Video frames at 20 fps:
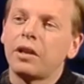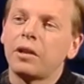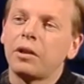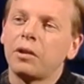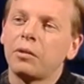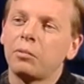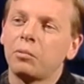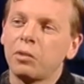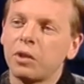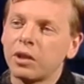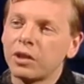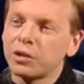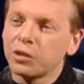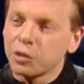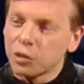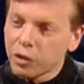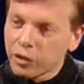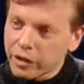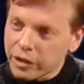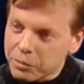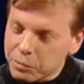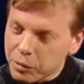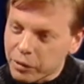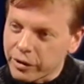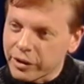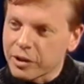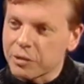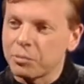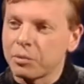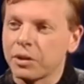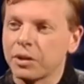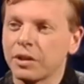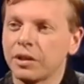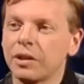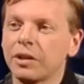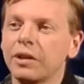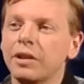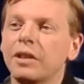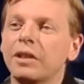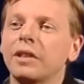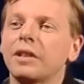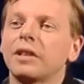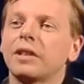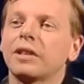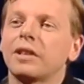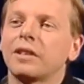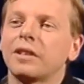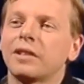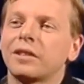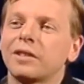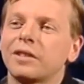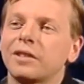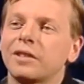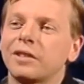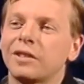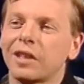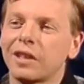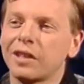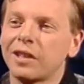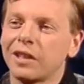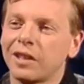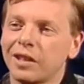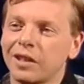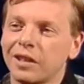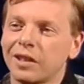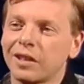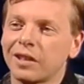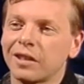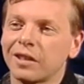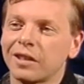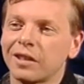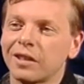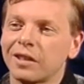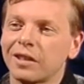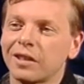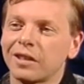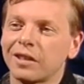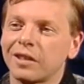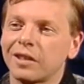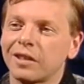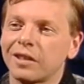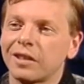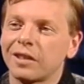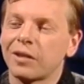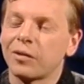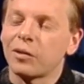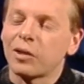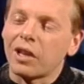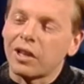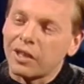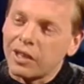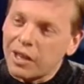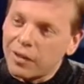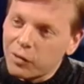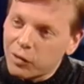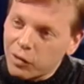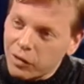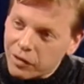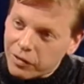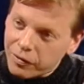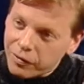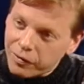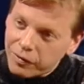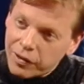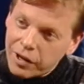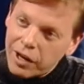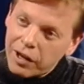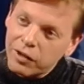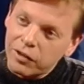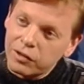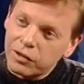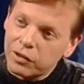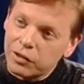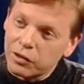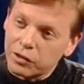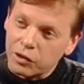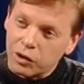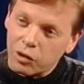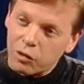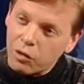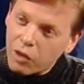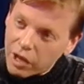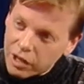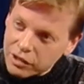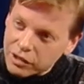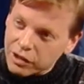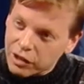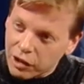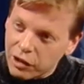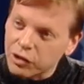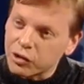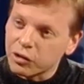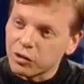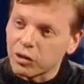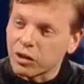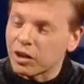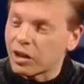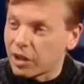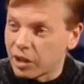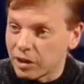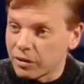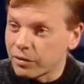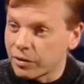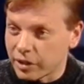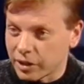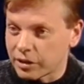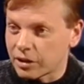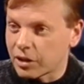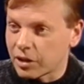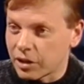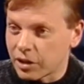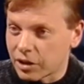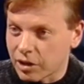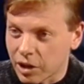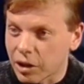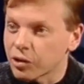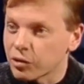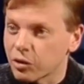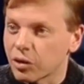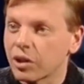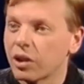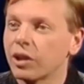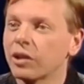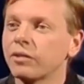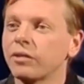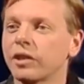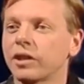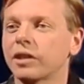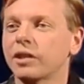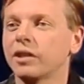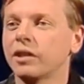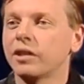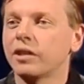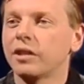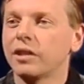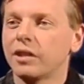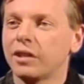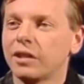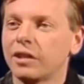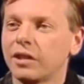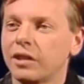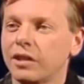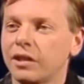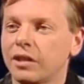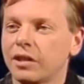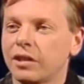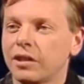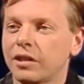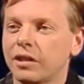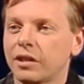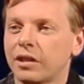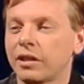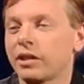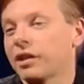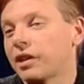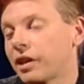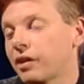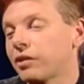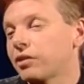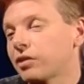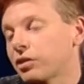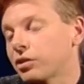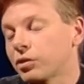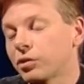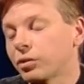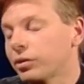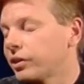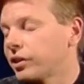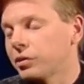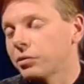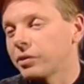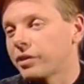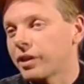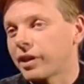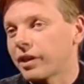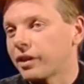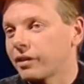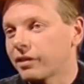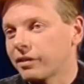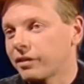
What has your experience been studying? Have you found there's a cross-cultural conflict, a cultural conflict? And then how does the school deal with that?